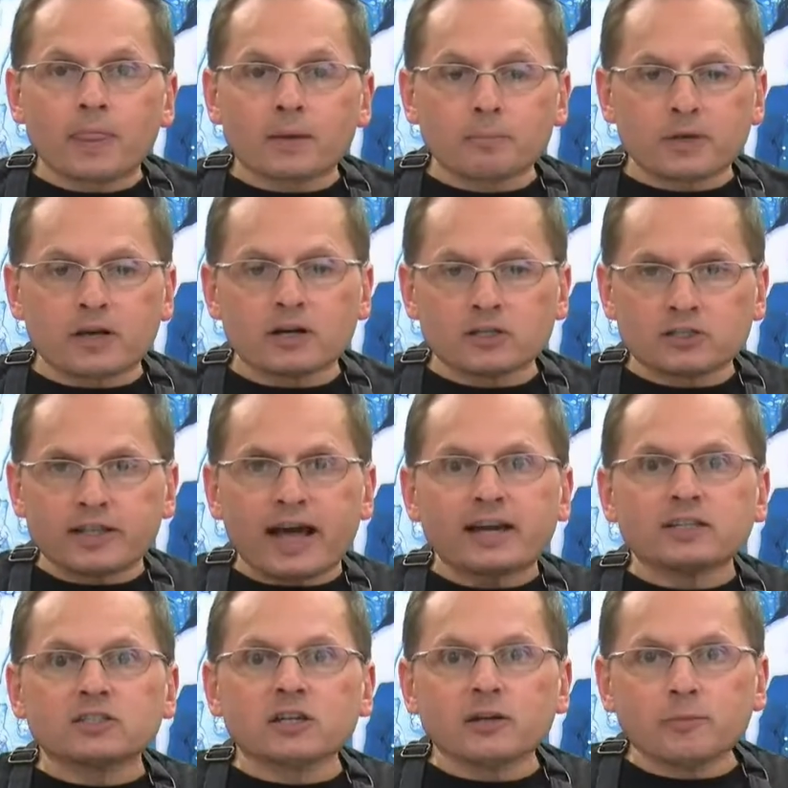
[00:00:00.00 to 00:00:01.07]
because that
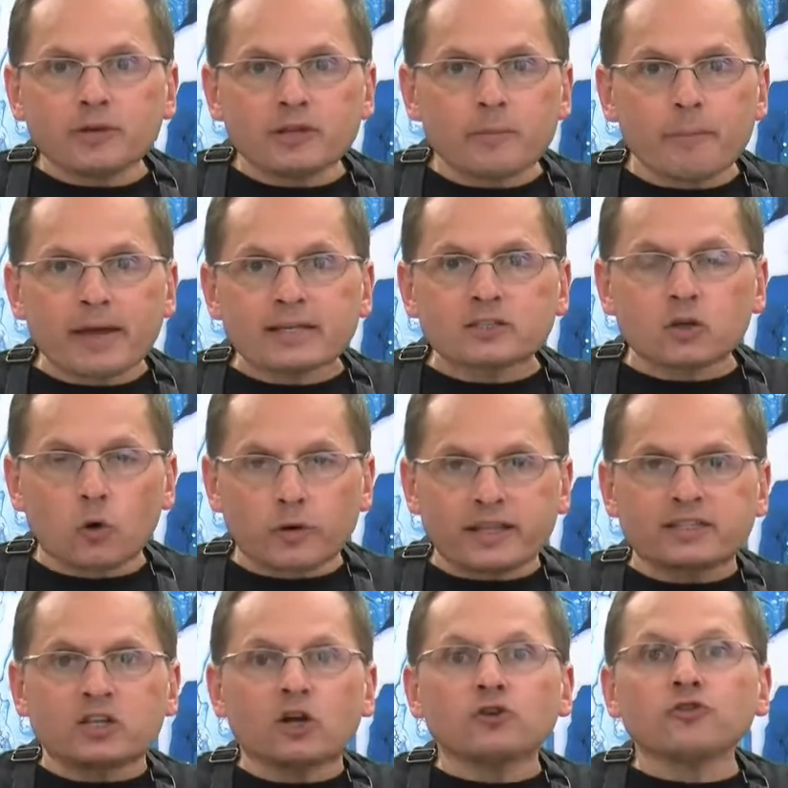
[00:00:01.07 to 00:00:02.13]
is going to be the base coat.
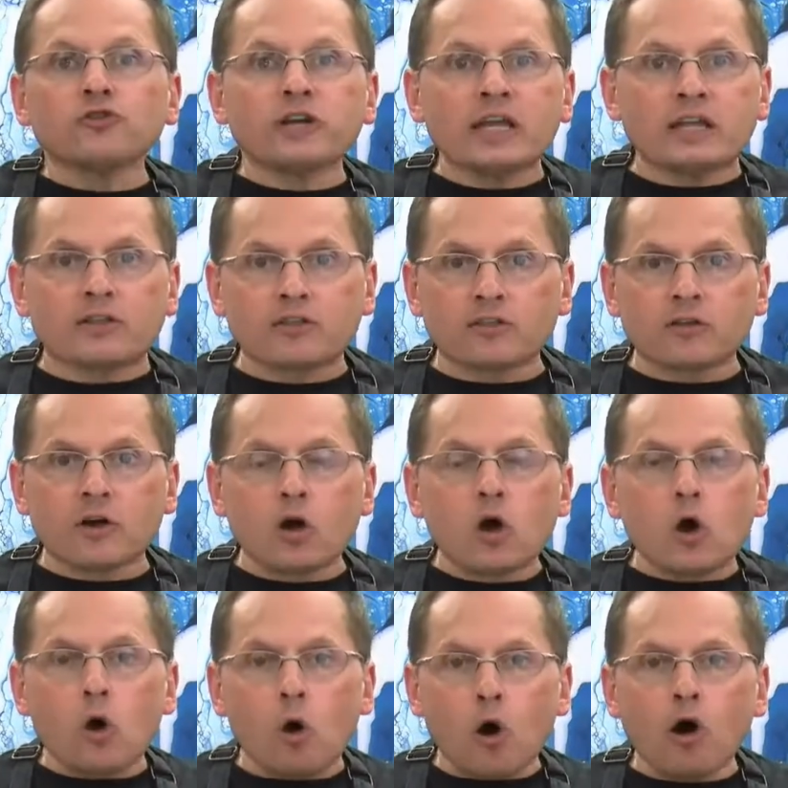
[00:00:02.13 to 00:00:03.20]
It's underneath
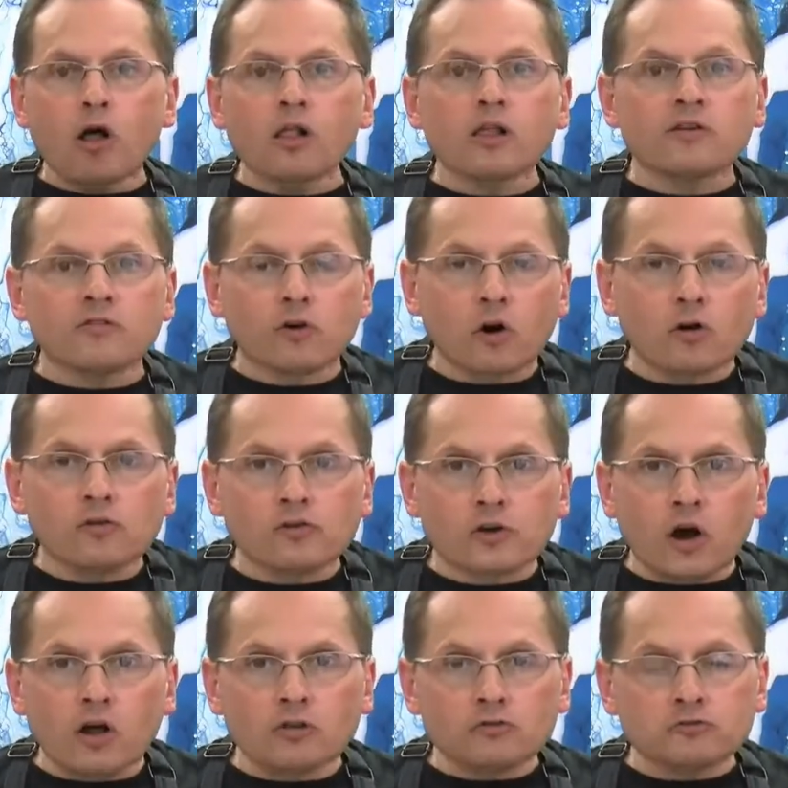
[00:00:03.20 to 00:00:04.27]
all of our other
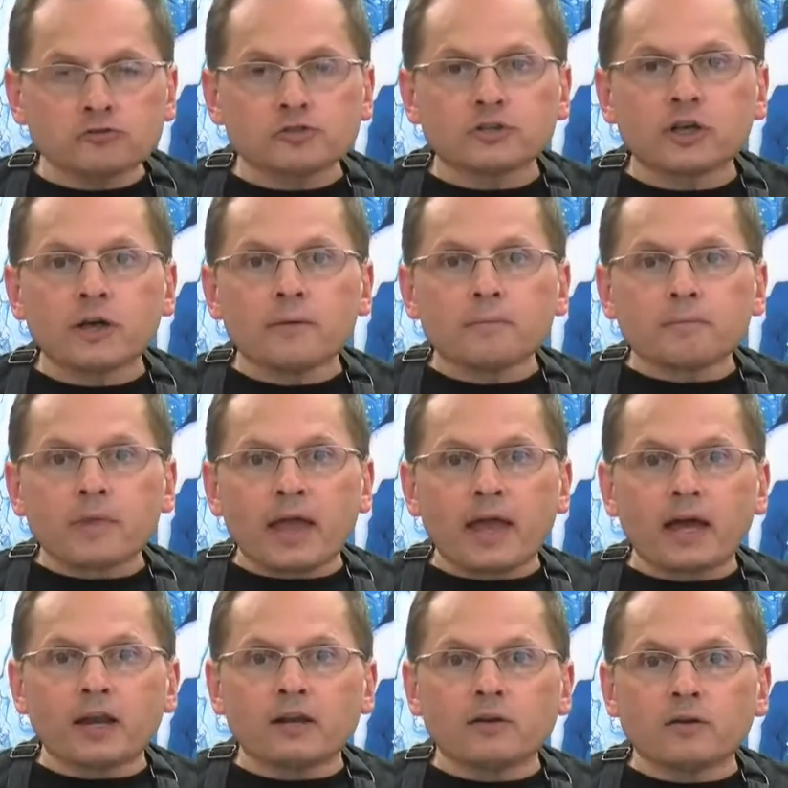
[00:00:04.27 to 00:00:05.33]
colors.
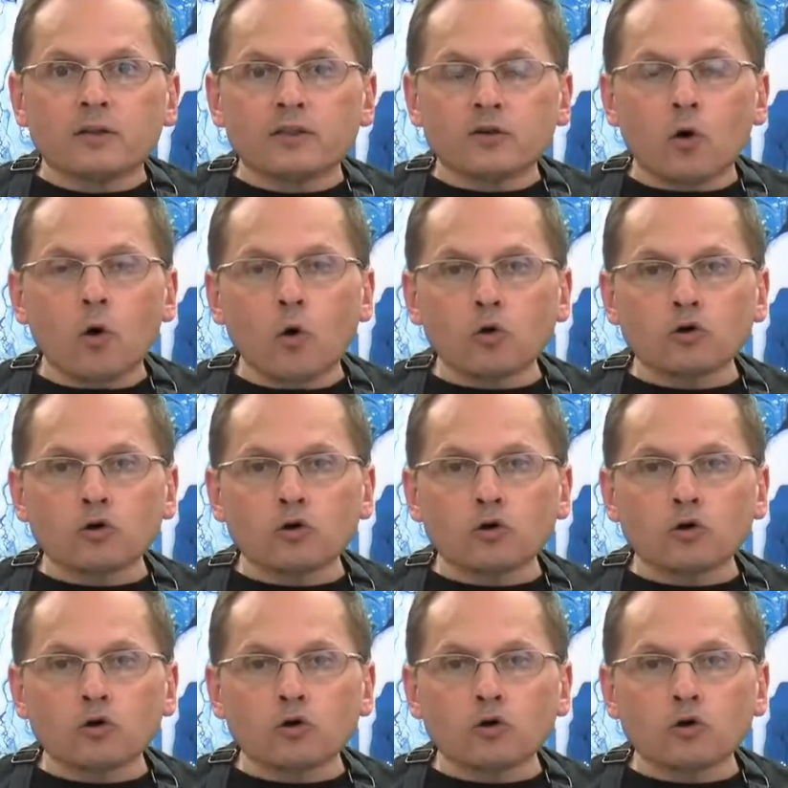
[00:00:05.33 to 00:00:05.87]
And the whole